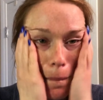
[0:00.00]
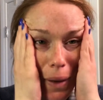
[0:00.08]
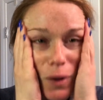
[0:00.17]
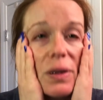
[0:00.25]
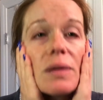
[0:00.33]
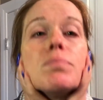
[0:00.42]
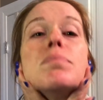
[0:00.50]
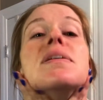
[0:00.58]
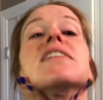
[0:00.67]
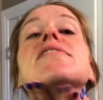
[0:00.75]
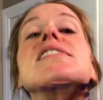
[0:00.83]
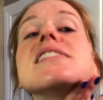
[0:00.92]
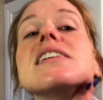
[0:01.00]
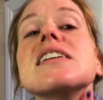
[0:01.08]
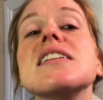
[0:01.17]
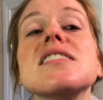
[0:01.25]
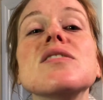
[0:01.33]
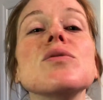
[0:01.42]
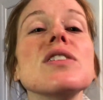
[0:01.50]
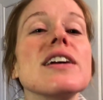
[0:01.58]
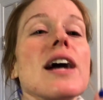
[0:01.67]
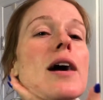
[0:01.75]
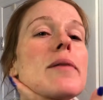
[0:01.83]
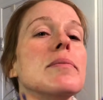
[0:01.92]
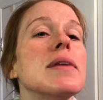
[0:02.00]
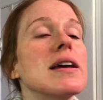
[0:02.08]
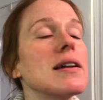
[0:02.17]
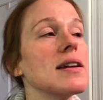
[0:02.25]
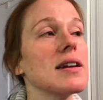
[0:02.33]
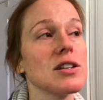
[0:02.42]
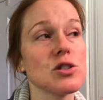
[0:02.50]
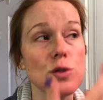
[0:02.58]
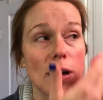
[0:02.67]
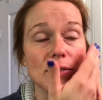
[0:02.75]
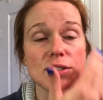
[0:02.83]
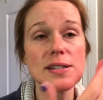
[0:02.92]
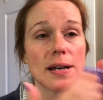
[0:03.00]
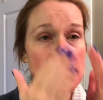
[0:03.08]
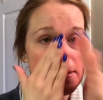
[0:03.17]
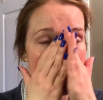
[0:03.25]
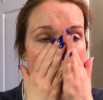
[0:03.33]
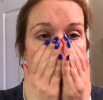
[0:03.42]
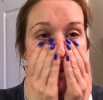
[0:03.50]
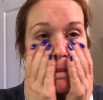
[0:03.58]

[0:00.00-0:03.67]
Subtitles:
My only beef is that it doesn't really come in a travel size.